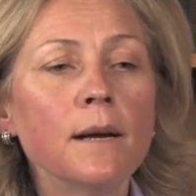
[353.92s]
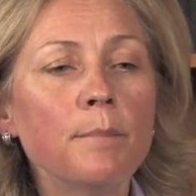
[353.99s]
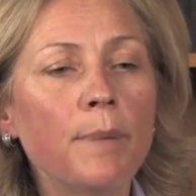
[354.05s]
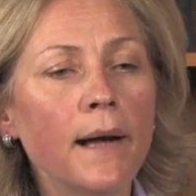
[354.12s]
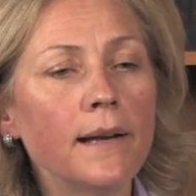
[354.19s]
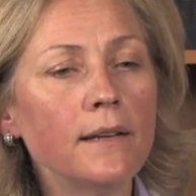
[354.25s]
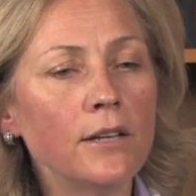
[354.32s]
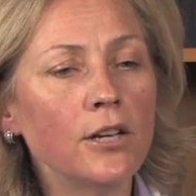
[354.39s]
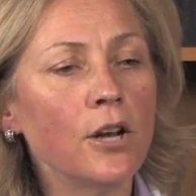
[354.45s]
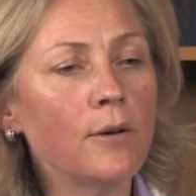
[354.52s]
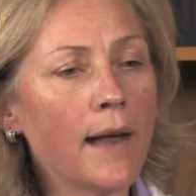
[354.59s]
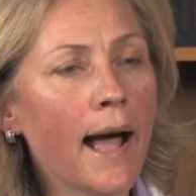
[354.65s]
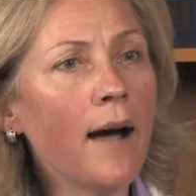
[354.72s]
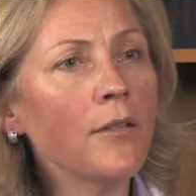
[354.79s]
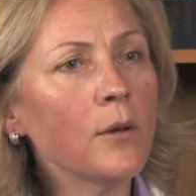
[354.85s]
But, you know,
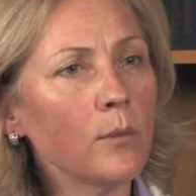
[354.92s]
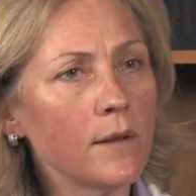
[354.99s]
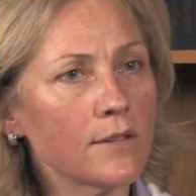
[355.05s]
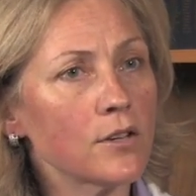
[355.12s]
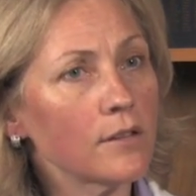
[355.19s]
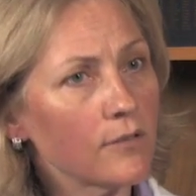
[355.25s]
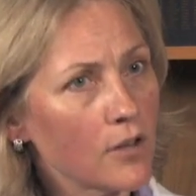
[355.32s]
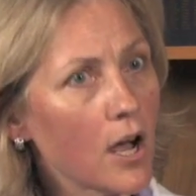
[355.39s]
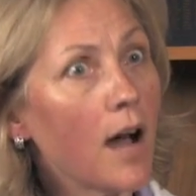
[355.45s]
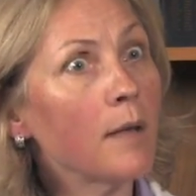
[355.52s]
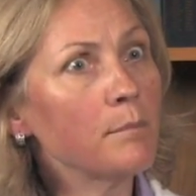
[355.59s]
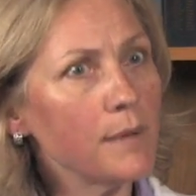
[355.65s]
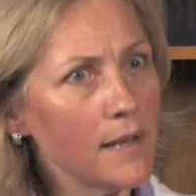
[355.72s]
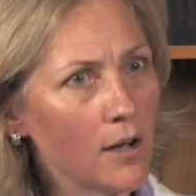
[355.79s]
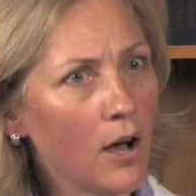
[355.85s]
now that we've sort of
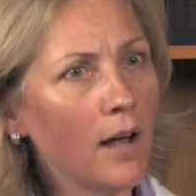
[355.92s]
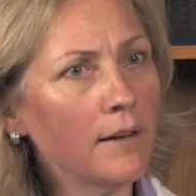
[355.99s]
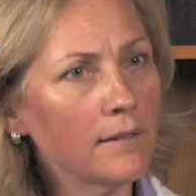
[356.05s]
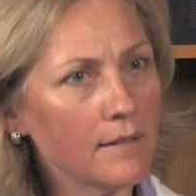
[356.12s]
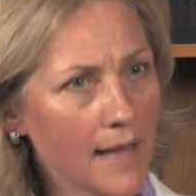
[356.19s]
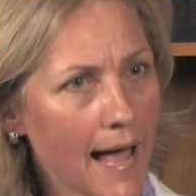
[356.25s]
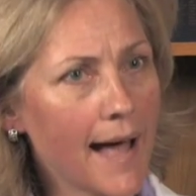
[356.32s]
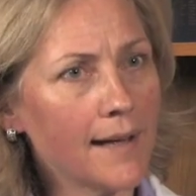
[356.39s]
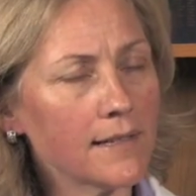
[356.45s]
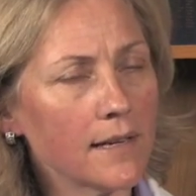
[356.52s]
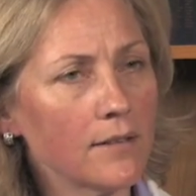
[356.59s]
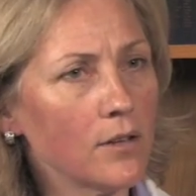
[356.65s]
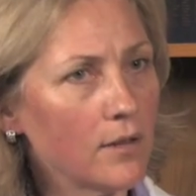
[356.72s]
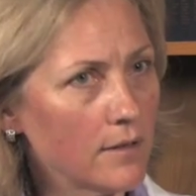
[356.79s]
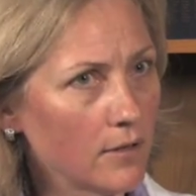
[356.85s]
gone beyond that and the,